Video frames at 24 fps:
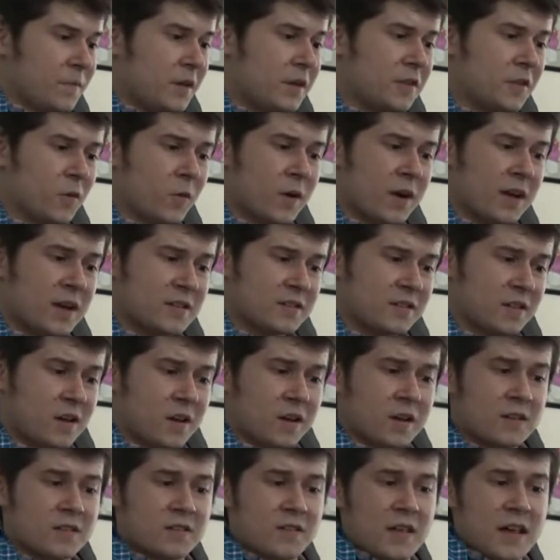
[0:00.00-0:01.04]
Either way, as
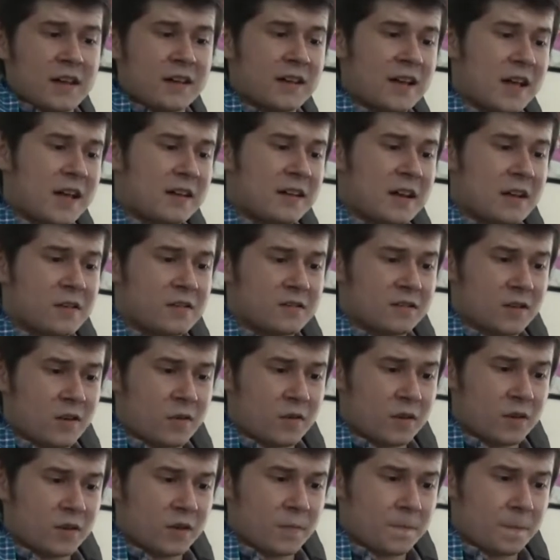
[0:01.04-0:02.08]
long as that guy in
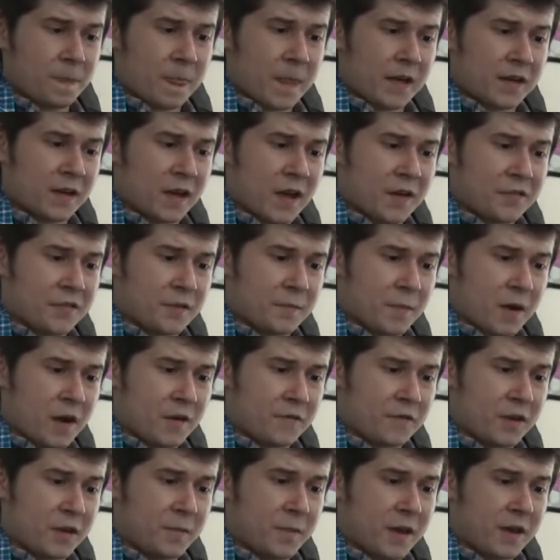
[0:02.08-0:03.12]
Arizona I got them
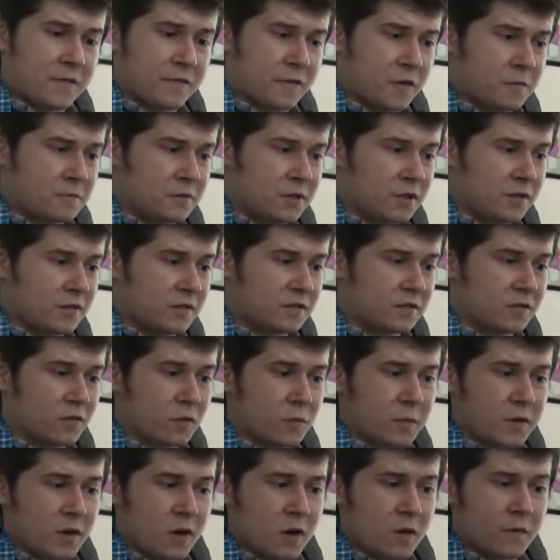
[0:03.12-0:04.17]
off eBay from didn't
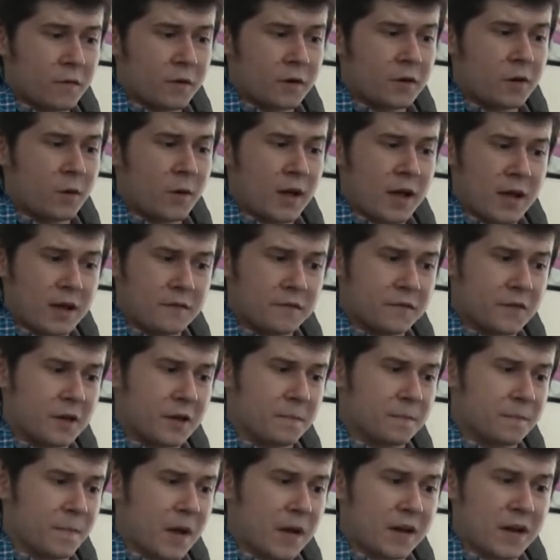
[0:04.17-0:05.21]
screw me over, you have
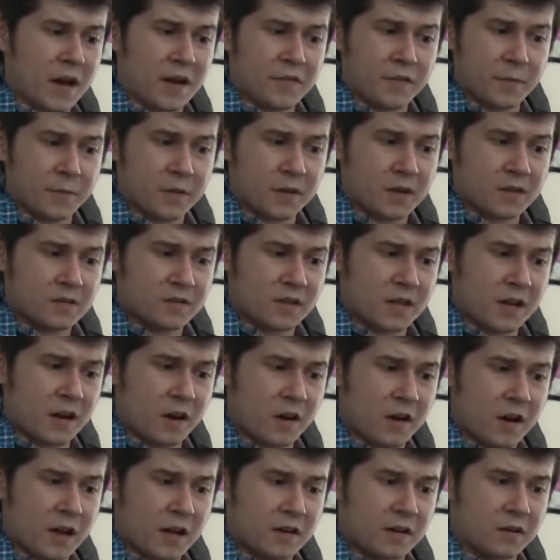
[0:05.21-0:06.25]
them. I got them because they
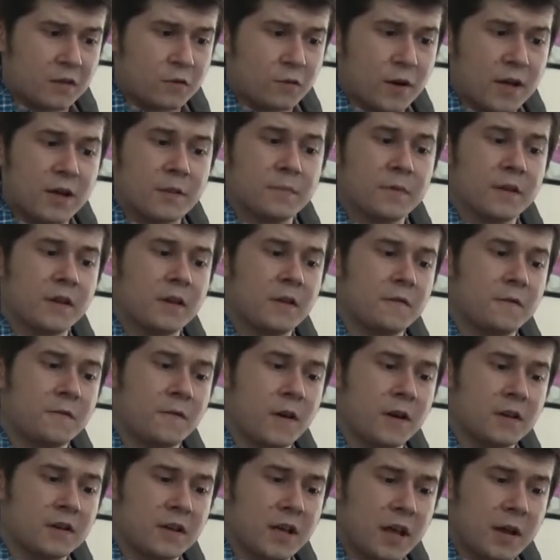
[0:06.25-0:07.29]
are an incredibly
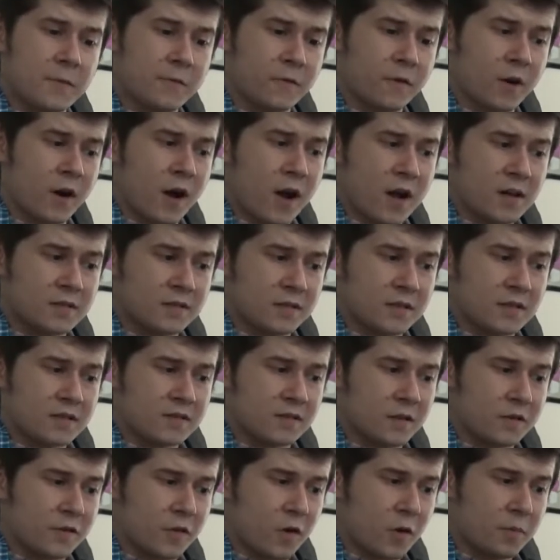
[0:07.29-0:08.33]
fun game for autists,
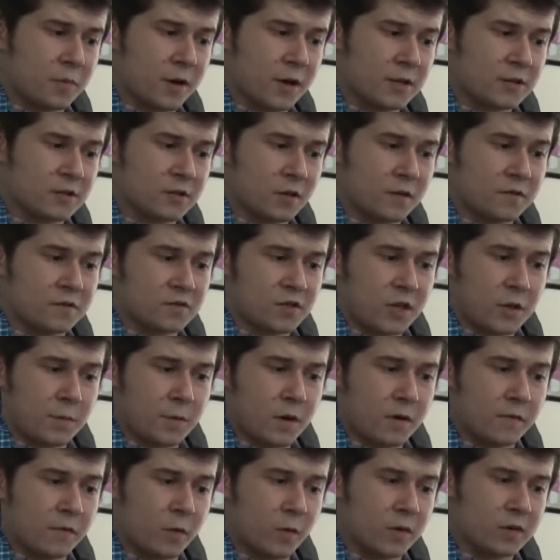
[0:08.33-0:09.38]
although I'm not sure if
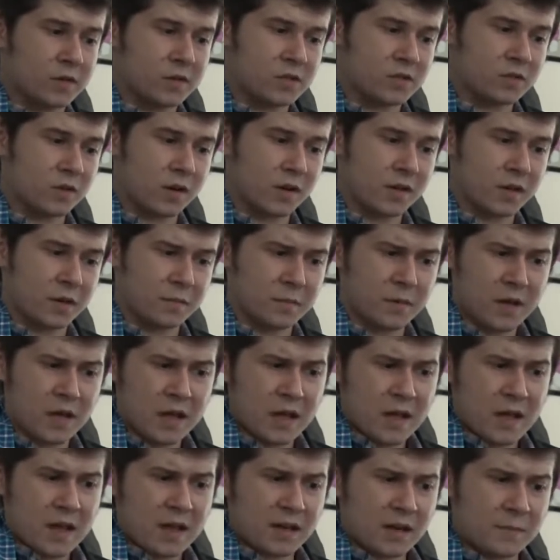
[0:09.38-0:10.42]
Sheepover will enjoy them,
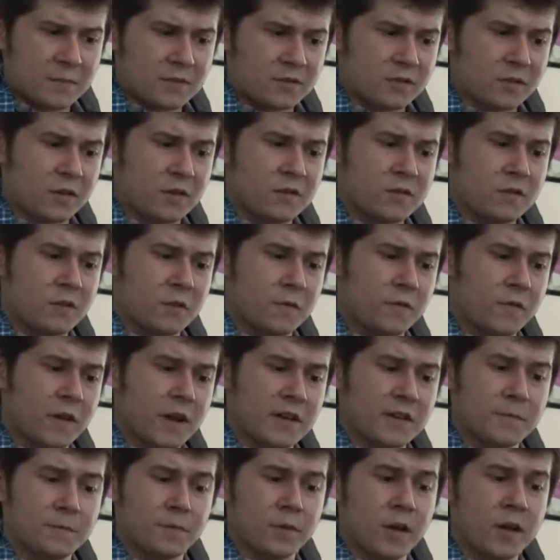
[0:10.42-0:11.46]
and I'm certain you'll
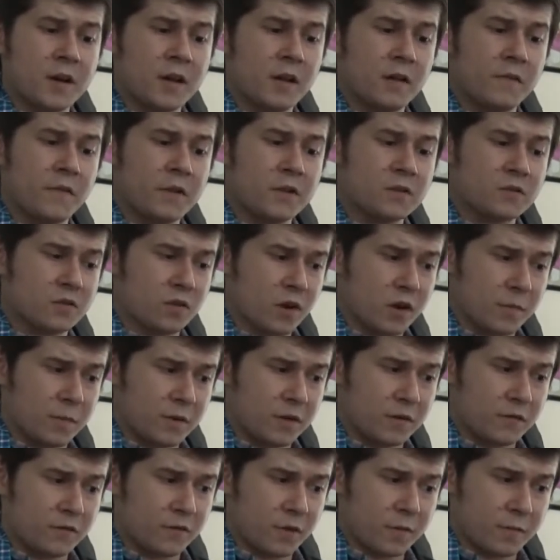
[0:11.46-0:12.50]
find plenty of
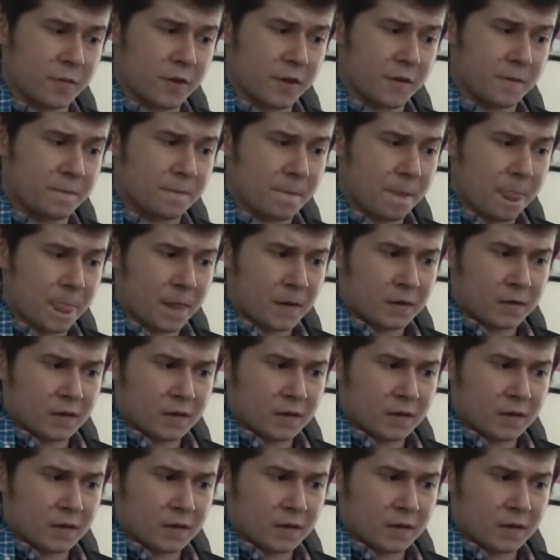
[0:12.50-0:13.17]
enjoyment from them.